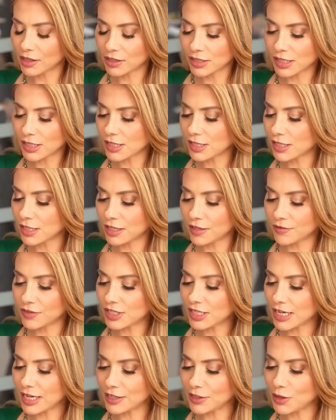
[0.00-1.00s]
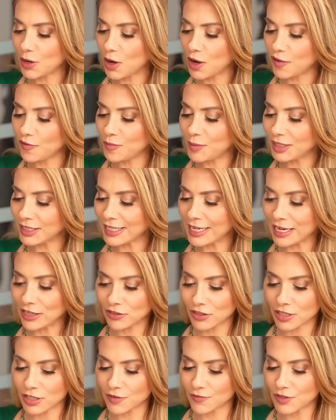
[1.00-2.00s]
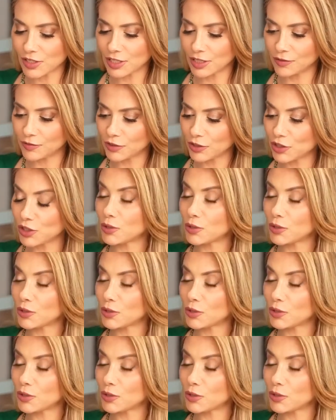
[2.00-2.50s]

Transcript: consisted of 10.5 million ounces of silver,